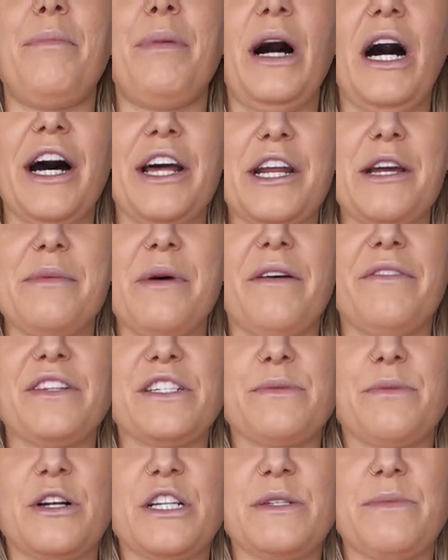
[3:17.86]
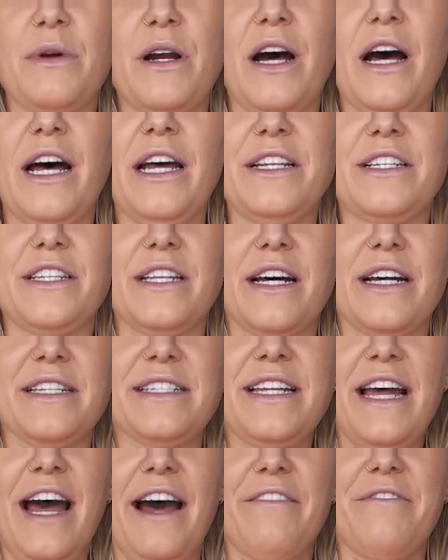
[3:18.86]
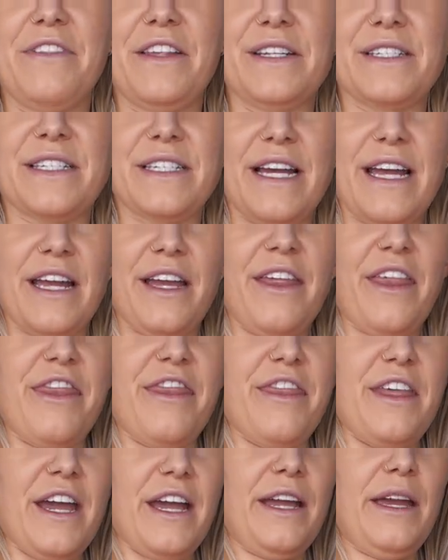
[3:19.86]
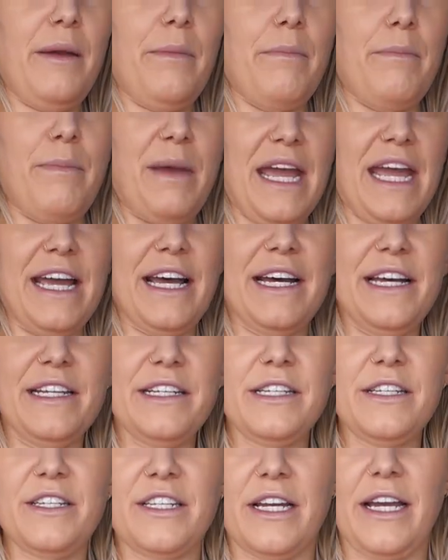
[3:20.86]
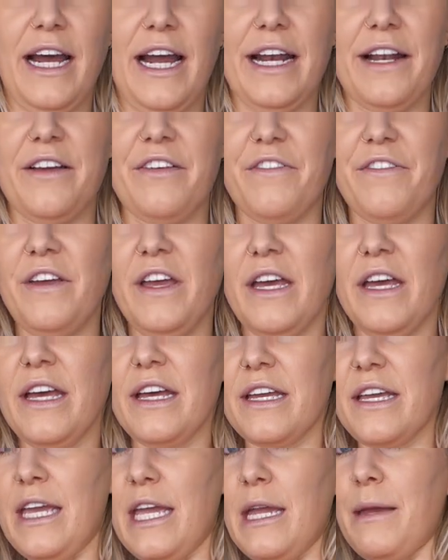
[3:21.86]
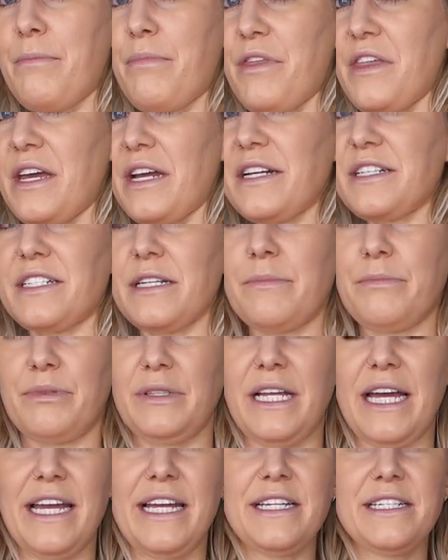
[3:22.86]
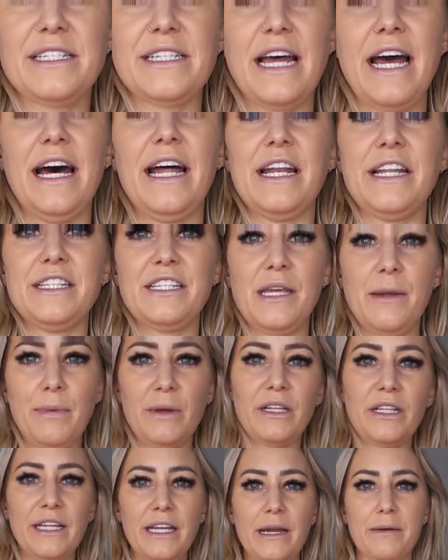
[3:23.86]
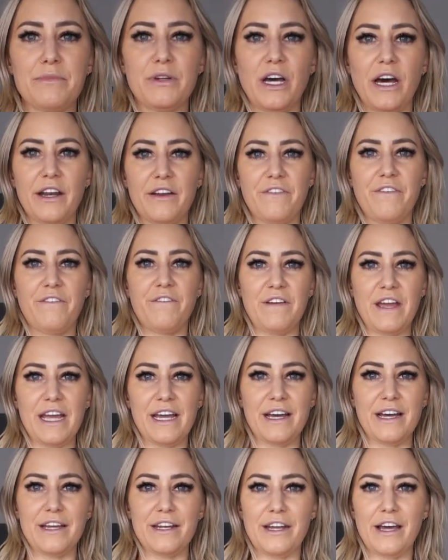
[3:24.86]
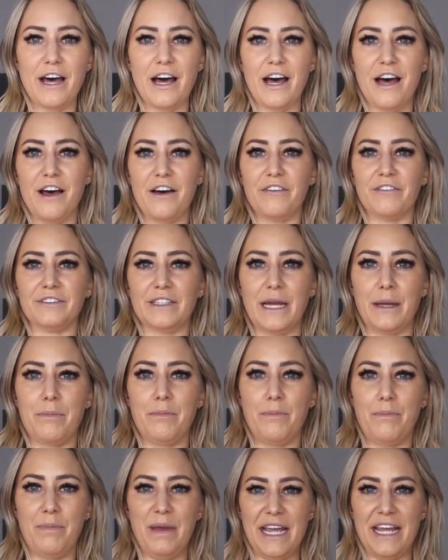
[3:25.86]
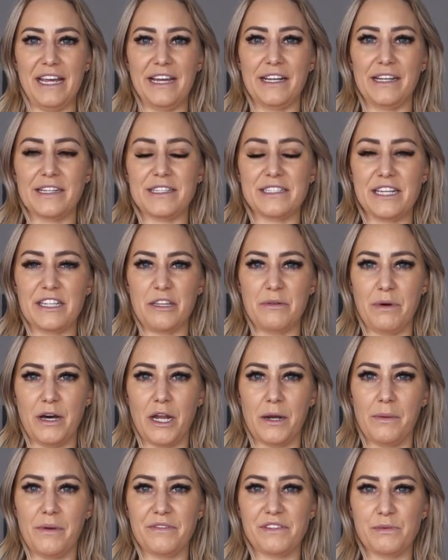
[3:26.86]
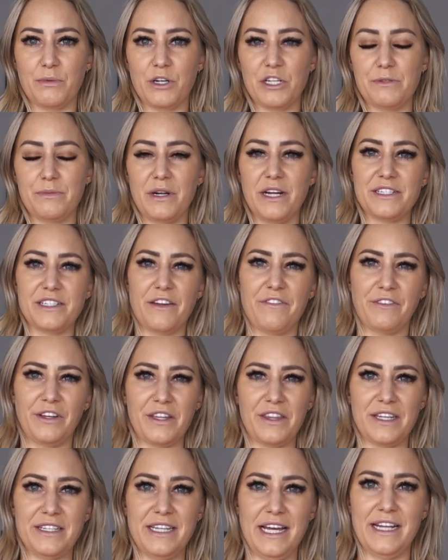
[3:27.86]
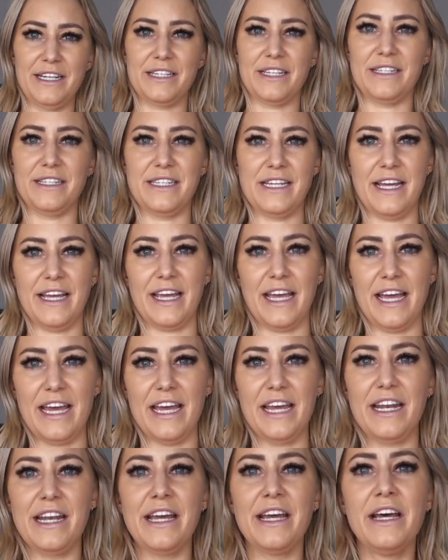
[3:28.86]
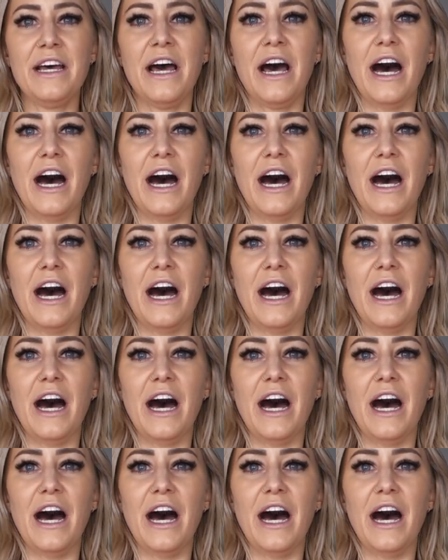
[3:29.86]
bottom of the sports bra does have this like thick band to kind of keep things in place. And typically I'm not a fan of like bands at the bottom of sports bras. I feel like they tend to dig in.